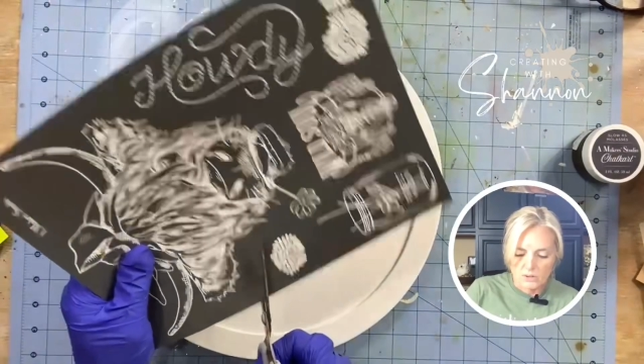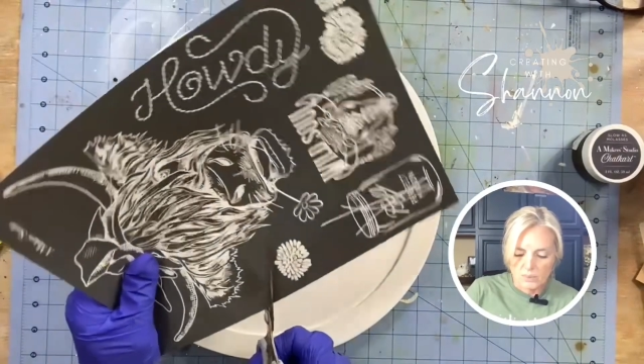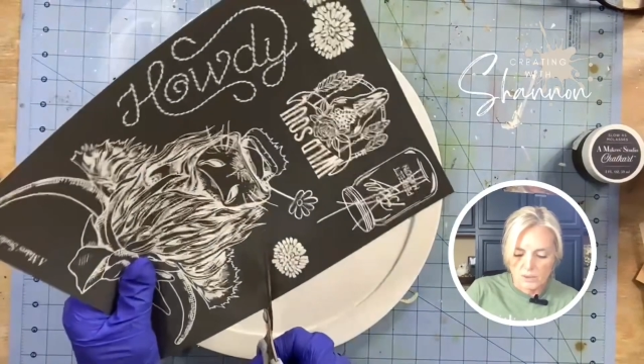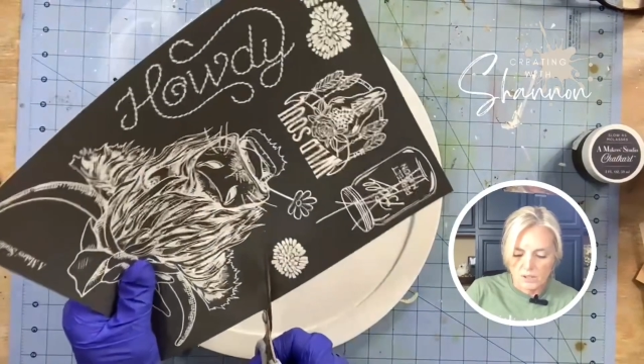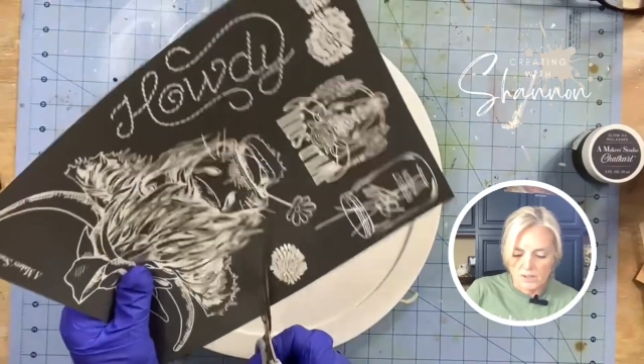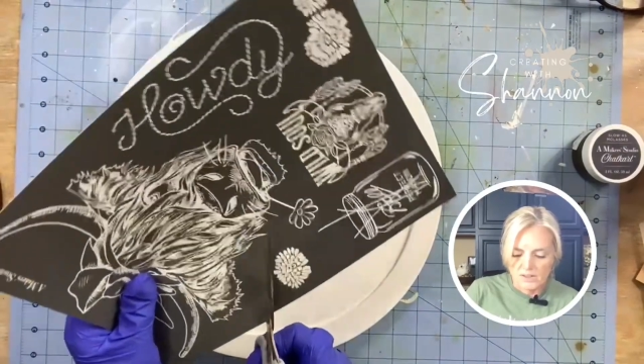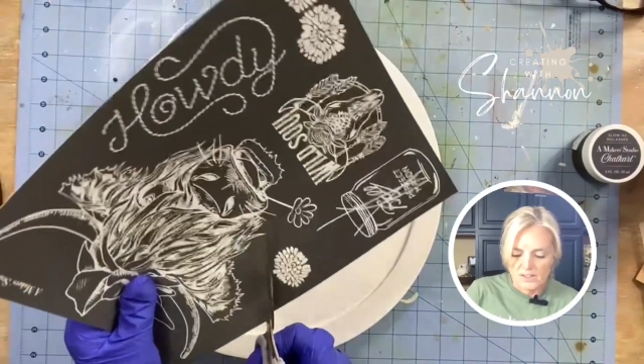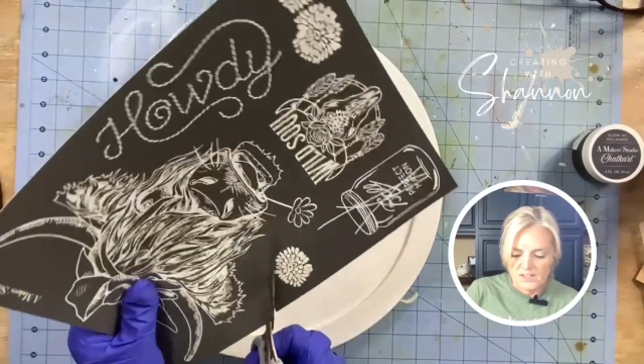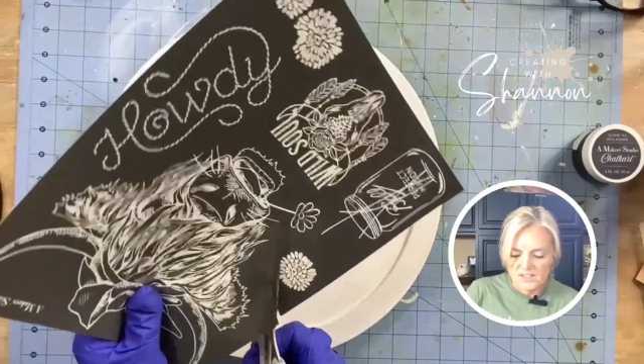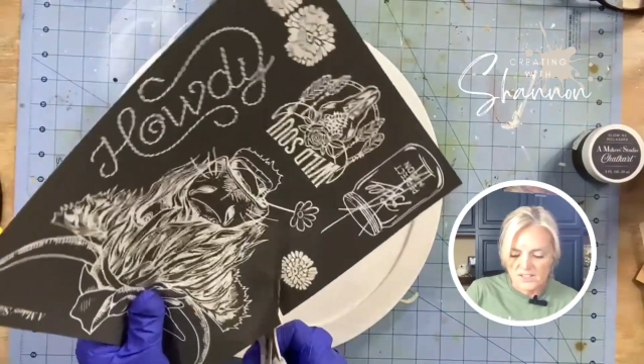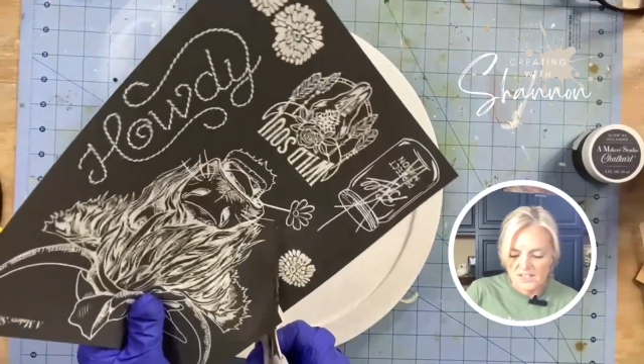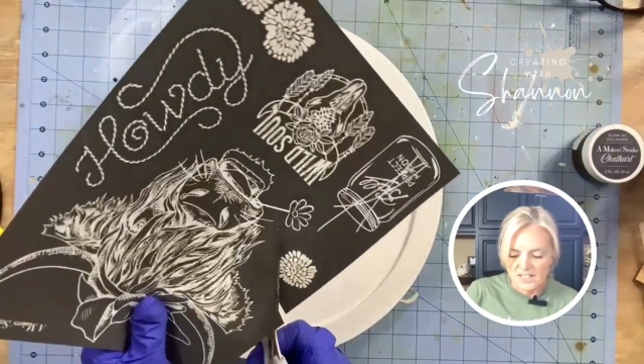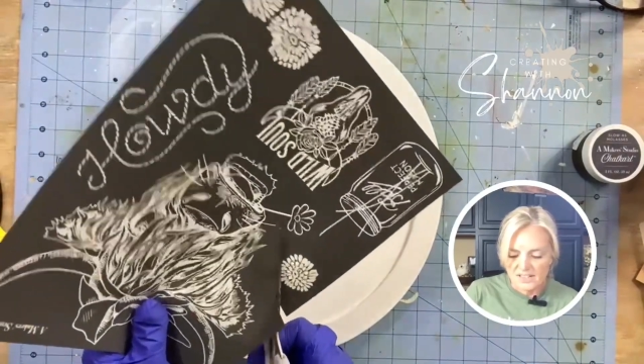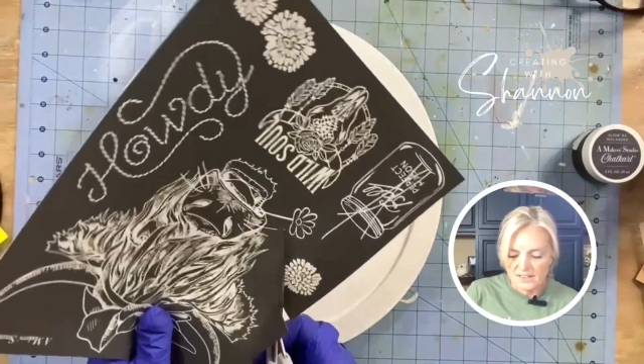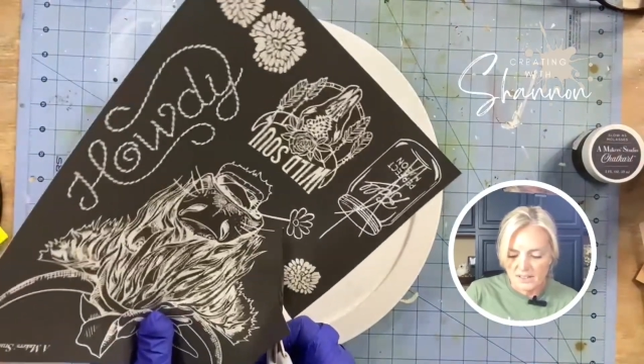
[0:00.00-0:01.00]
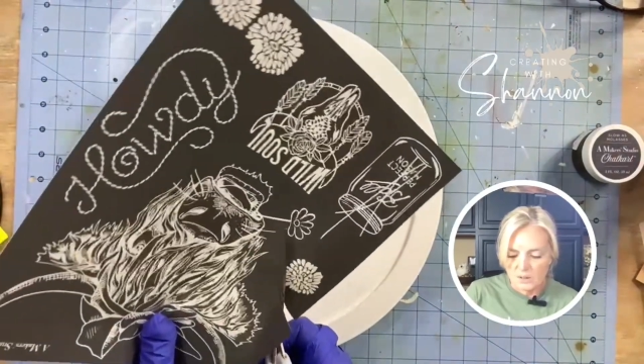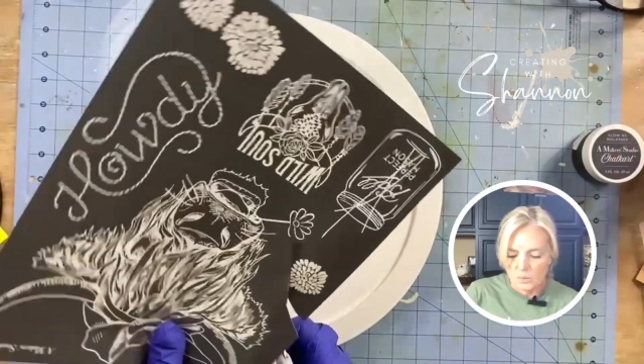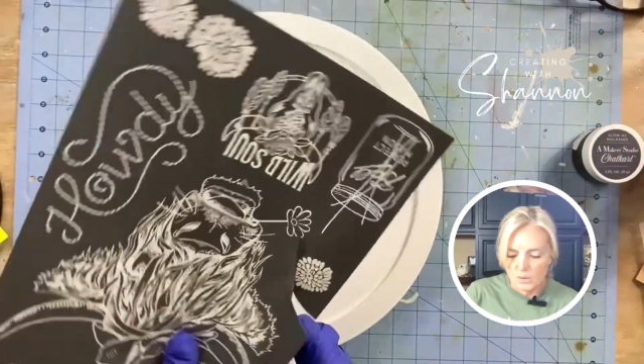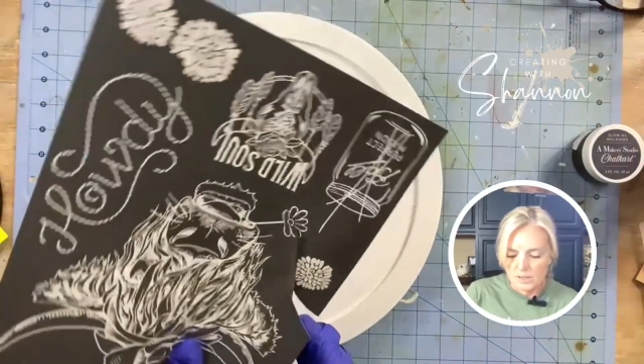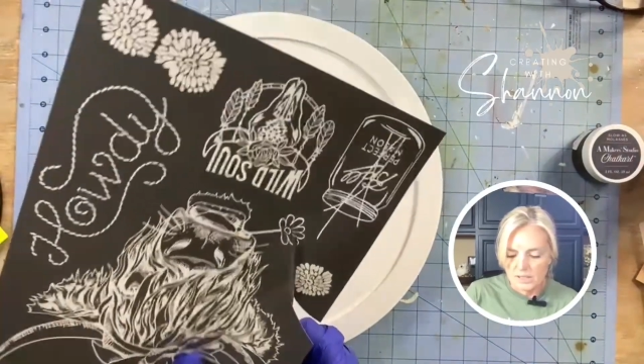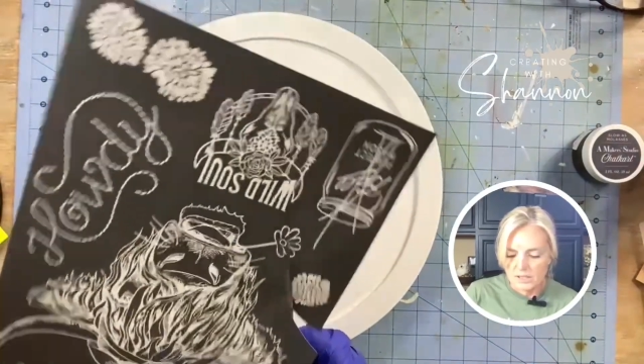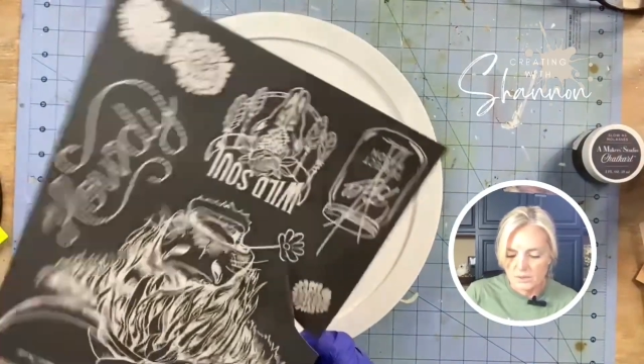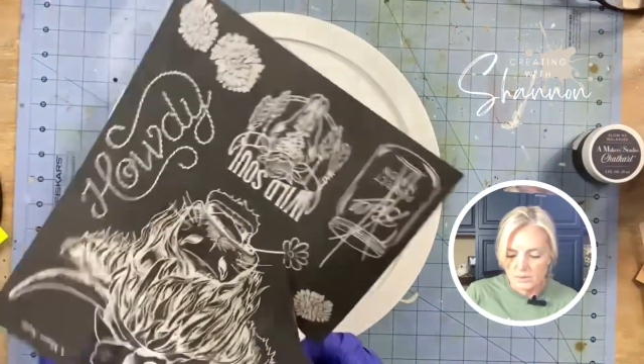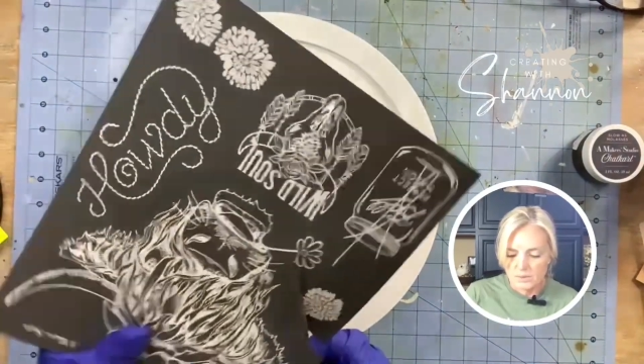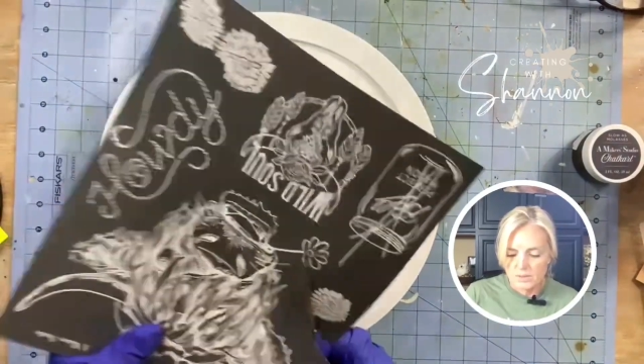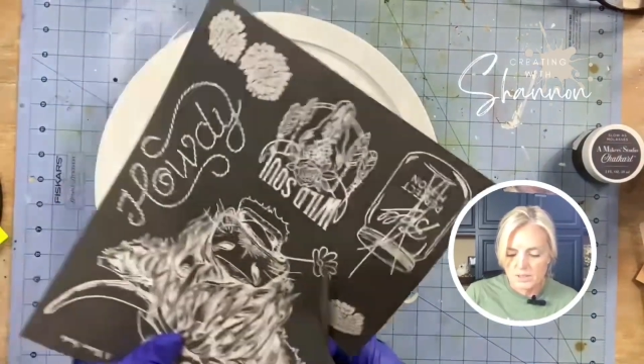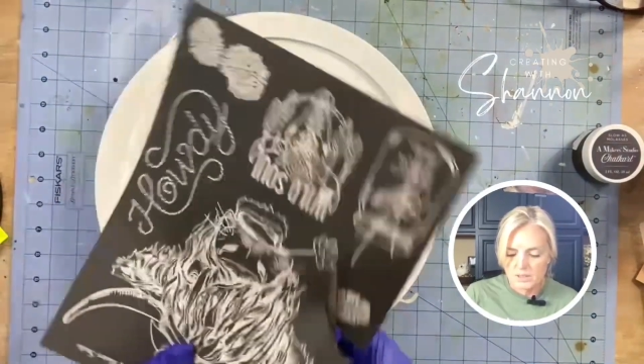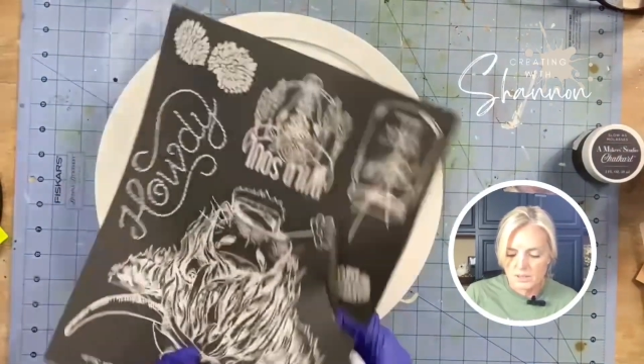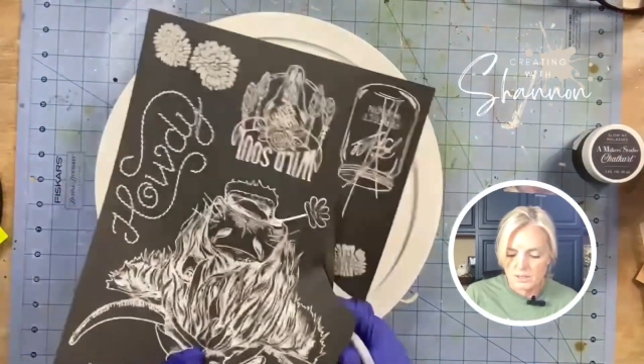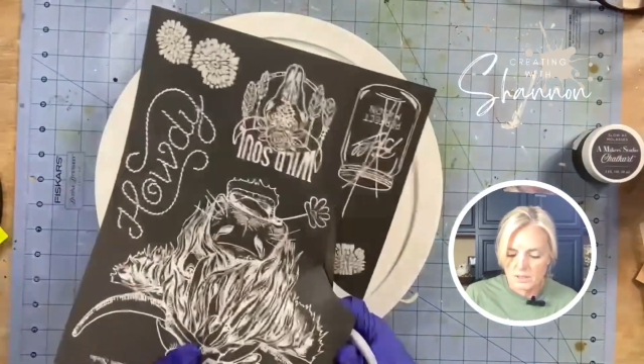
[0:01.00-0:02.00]
part of the design that I want to
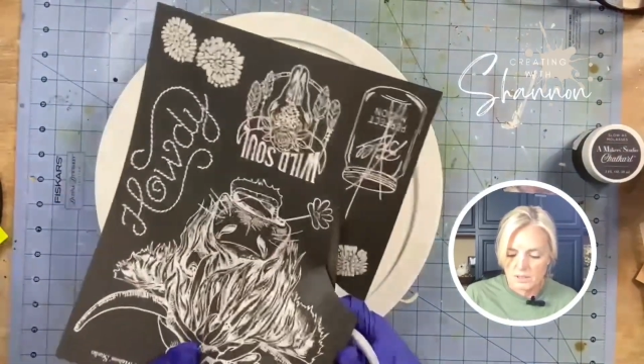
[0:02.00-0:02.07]
use.